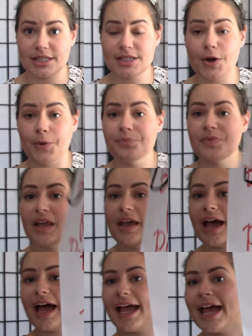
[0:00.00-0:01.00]
So
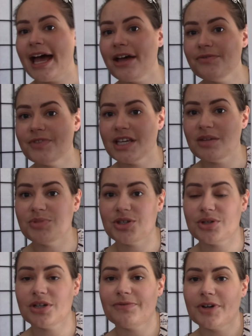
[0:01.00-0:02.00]
I have the
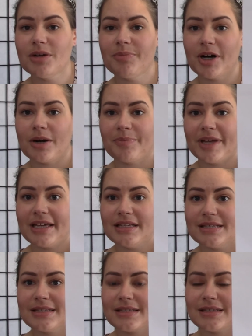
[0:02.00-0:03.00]
Beauty for a
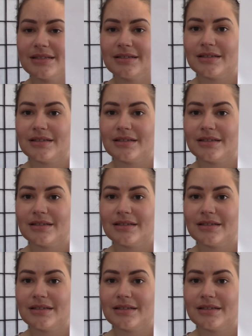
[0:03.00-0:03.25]
Purpose